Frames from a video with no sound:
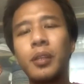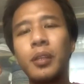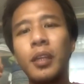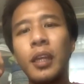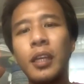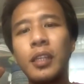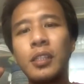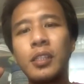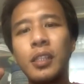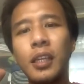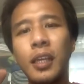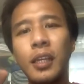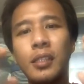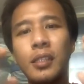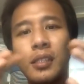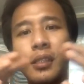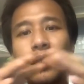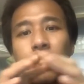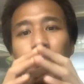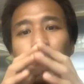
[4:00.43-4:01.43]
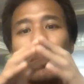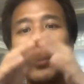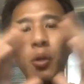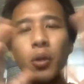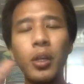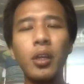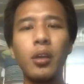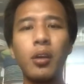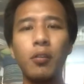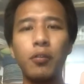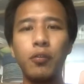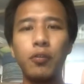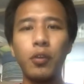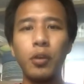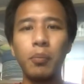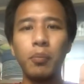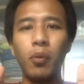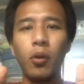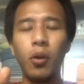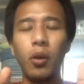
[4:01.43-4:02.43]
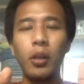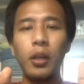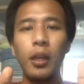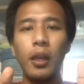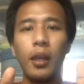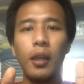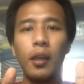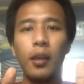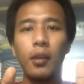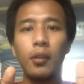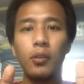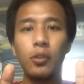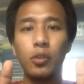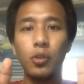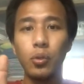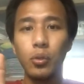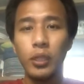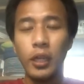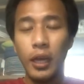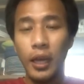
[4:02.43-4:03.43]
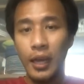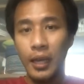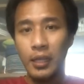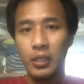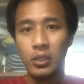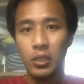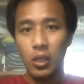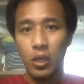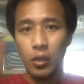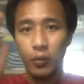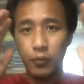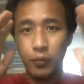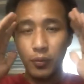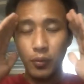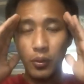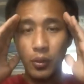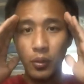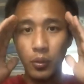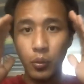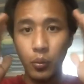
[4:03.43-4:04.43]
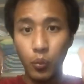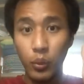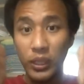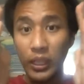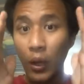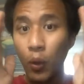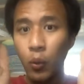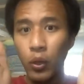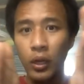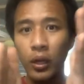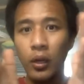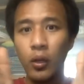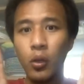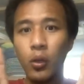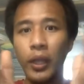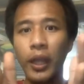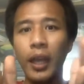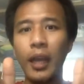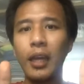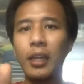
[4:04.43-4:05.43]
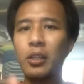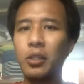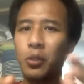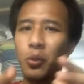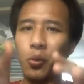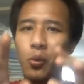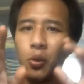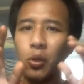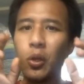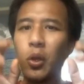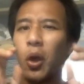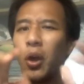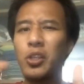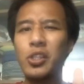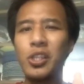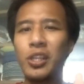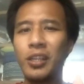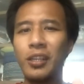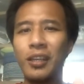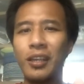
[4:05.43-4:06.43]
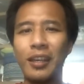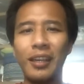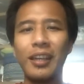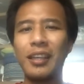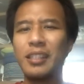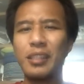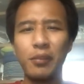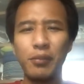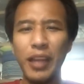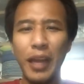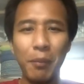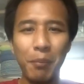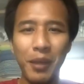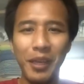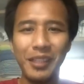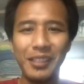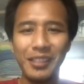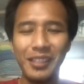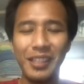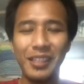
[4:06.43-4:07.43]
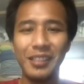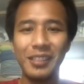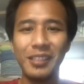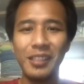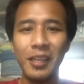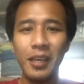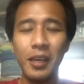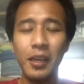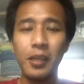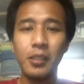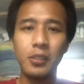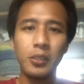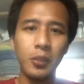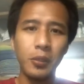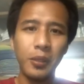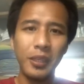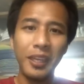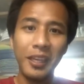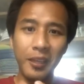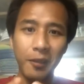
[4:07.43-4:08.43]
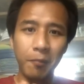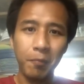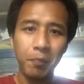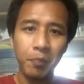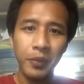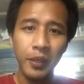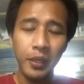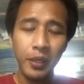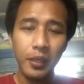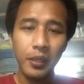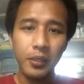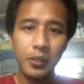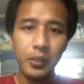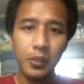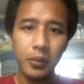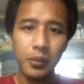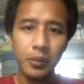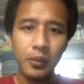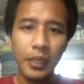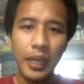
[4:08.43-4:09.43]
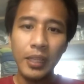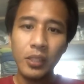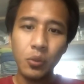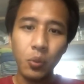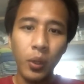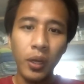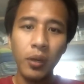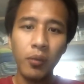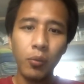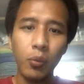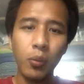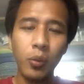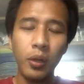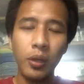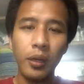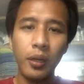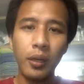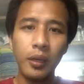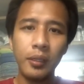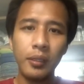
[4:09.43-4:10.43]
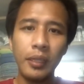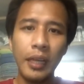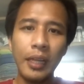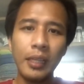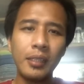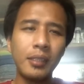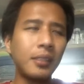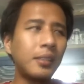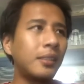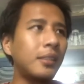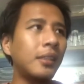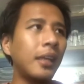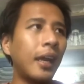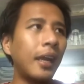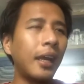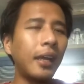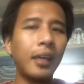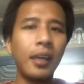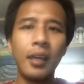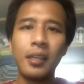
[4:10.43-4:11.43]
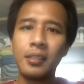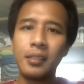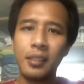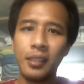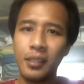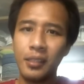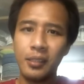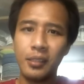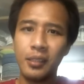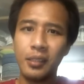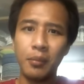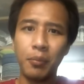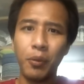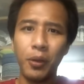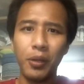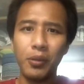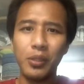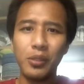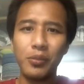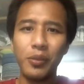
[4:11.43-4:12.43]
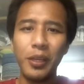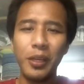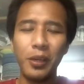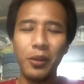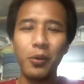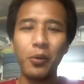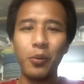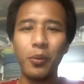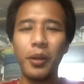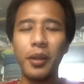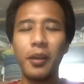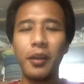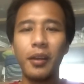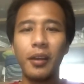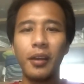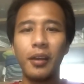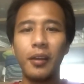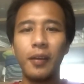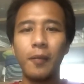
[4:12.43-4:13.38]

the beauty of football through the eyes of, without looking at it through logic, I guess, if that makes sense. So so that's one of that I guess is the point of this video, where